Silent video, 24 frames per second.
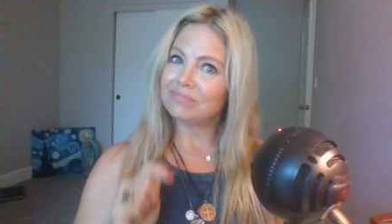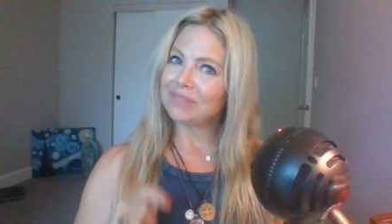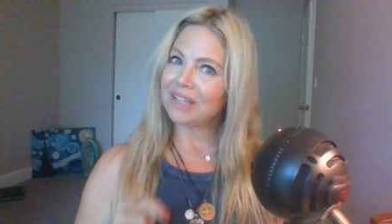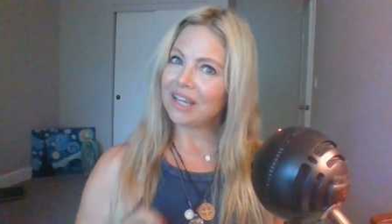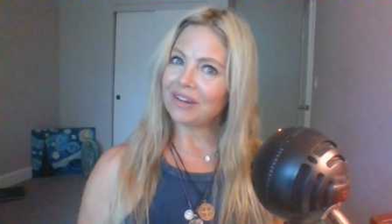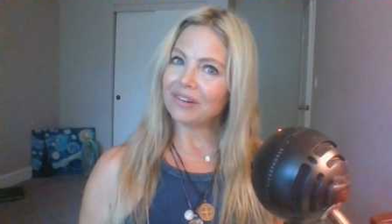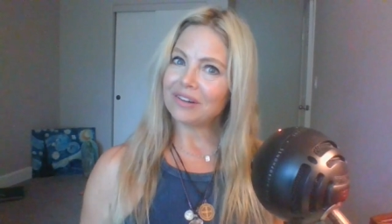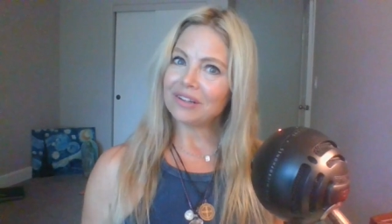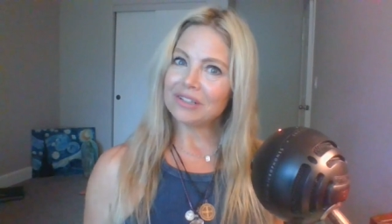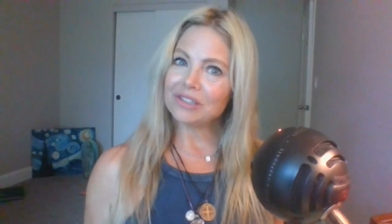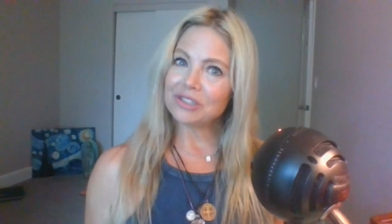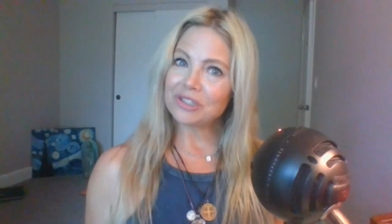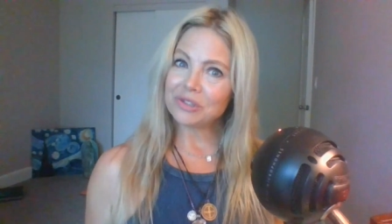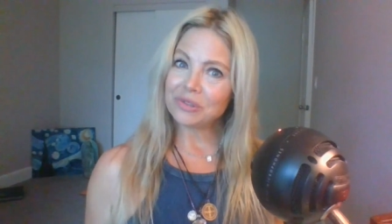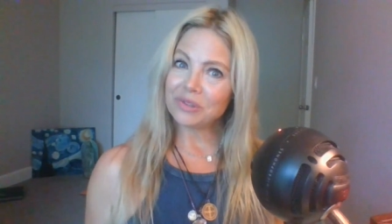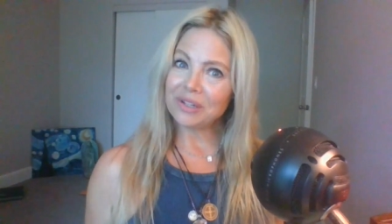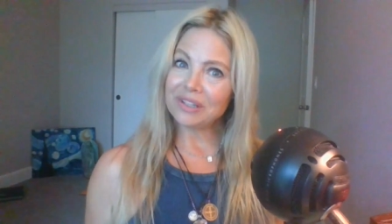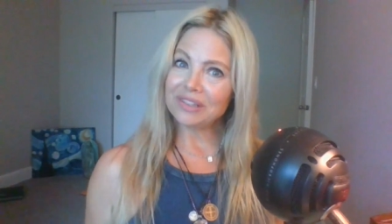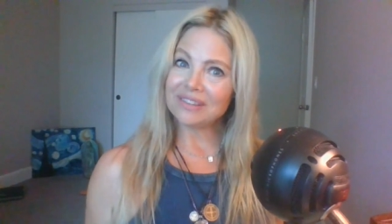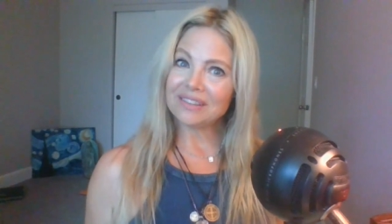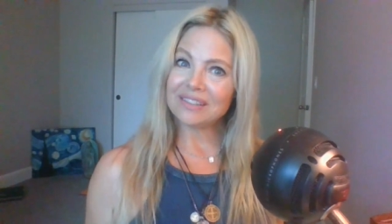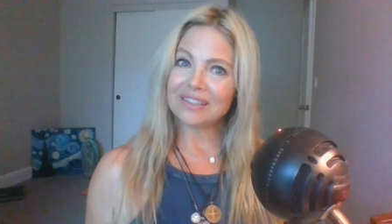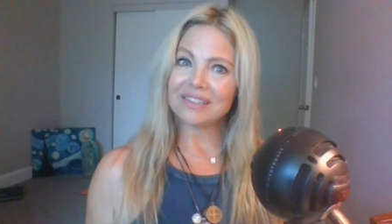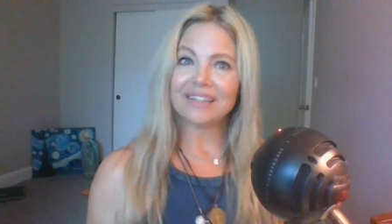counting joy
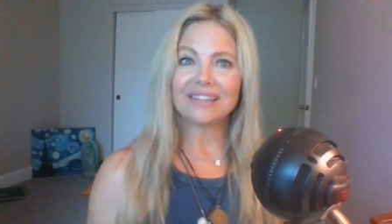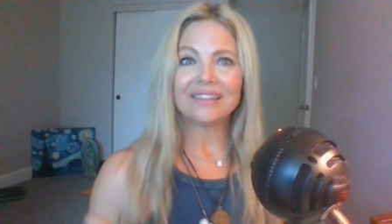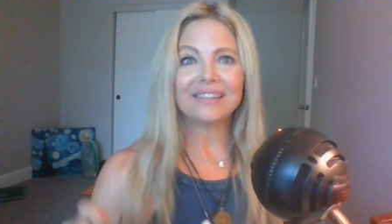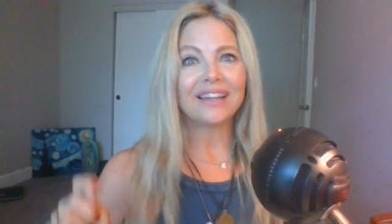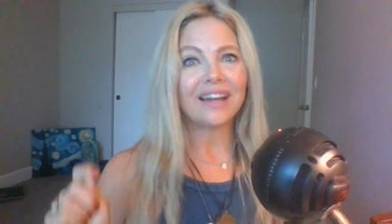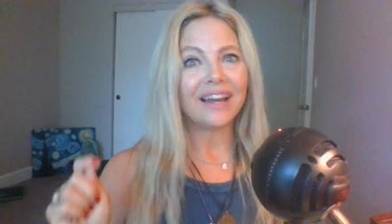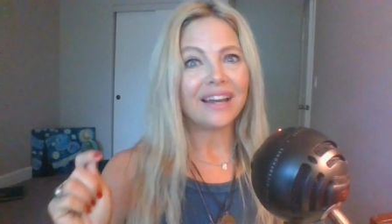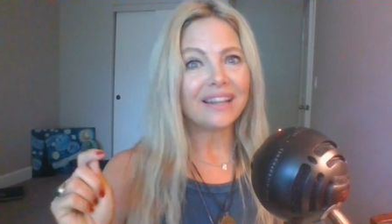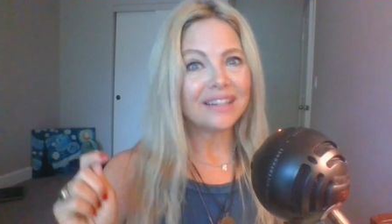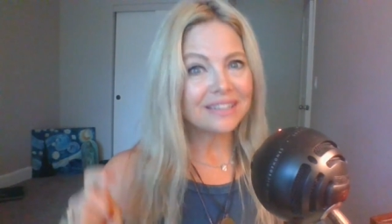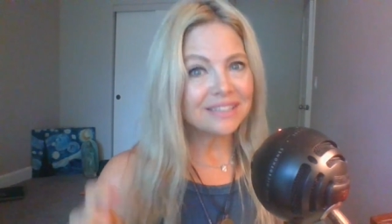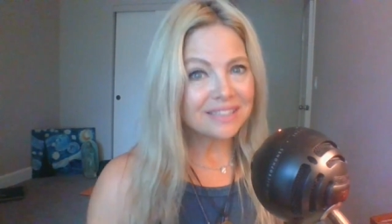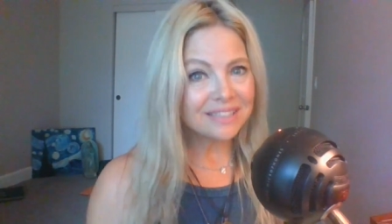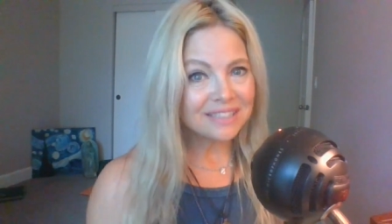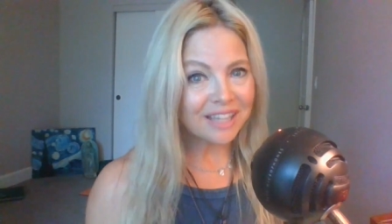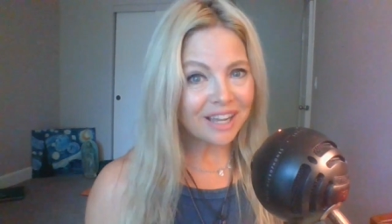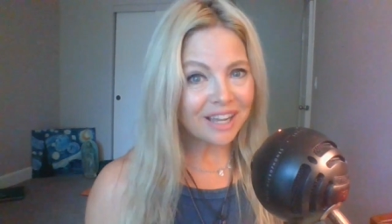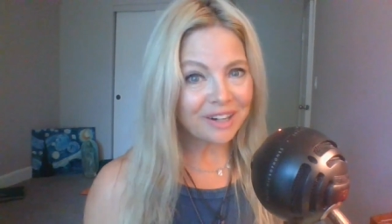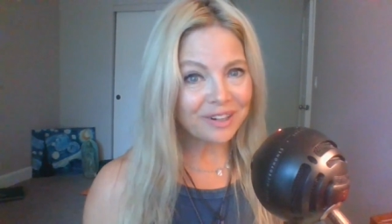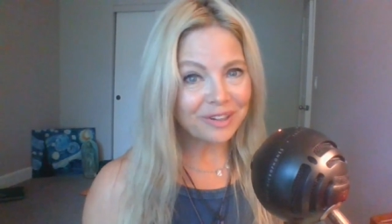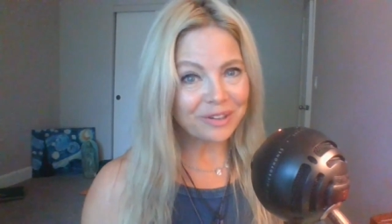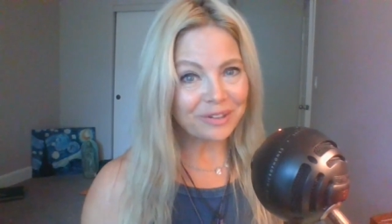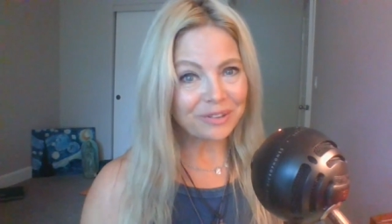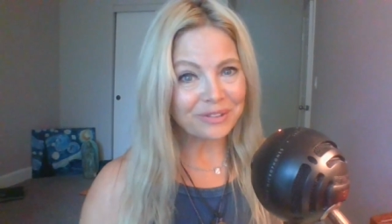thing that
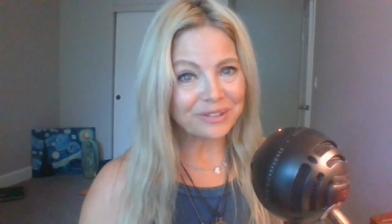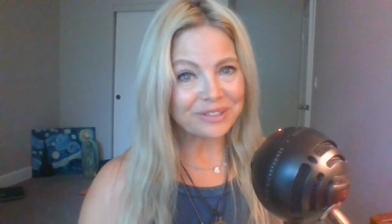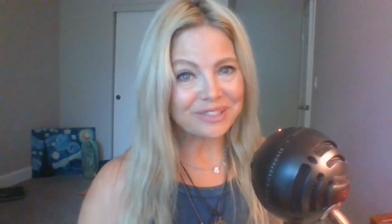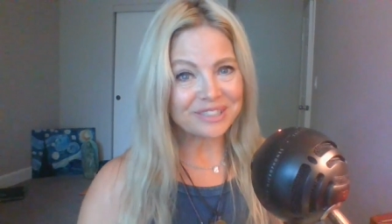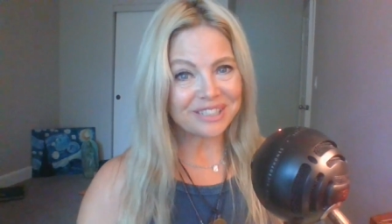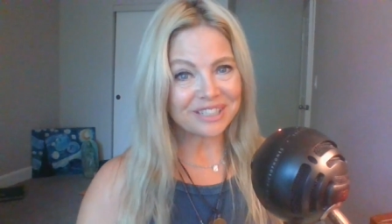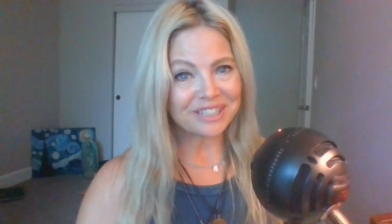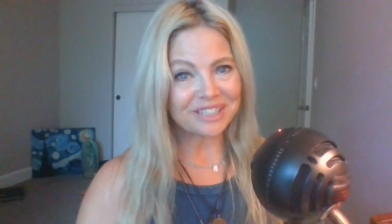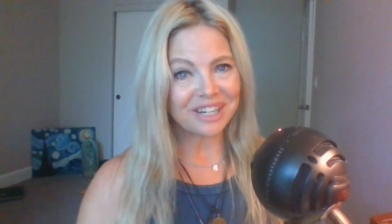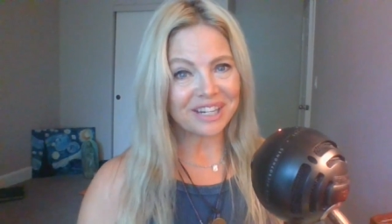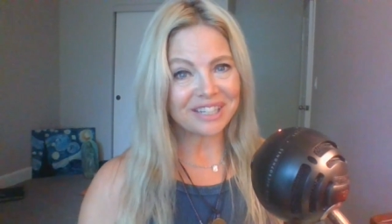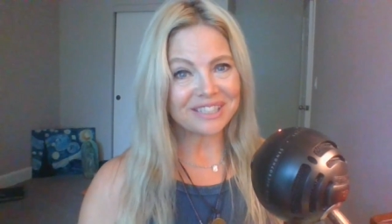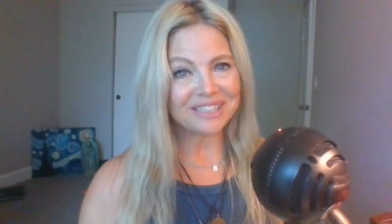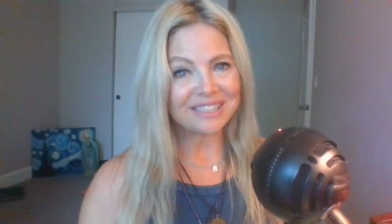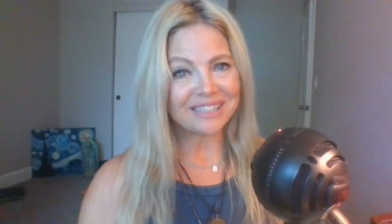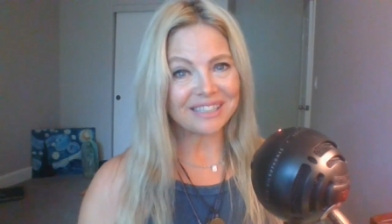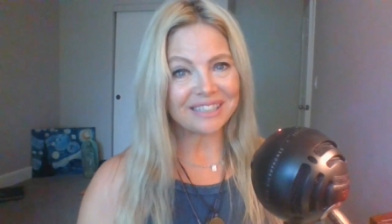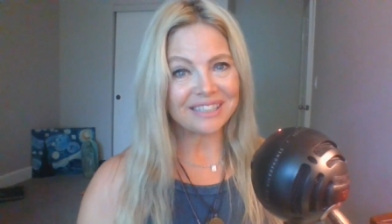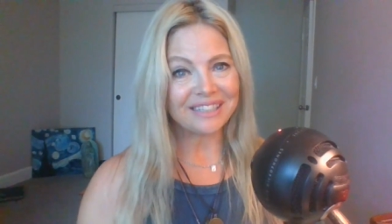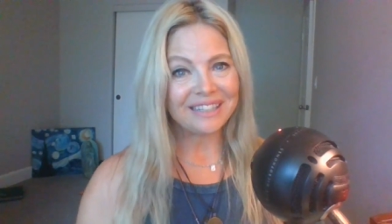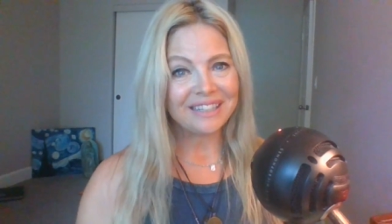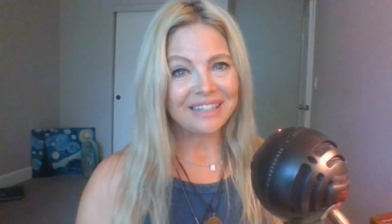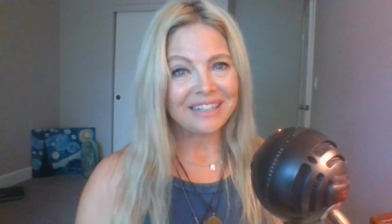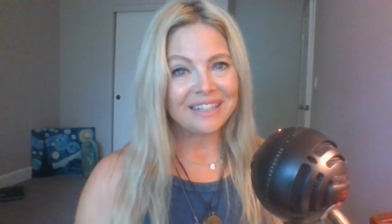Sad Guru
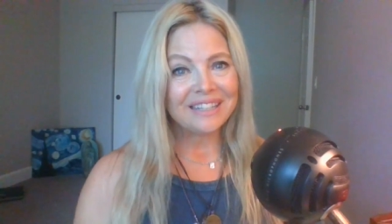suggested.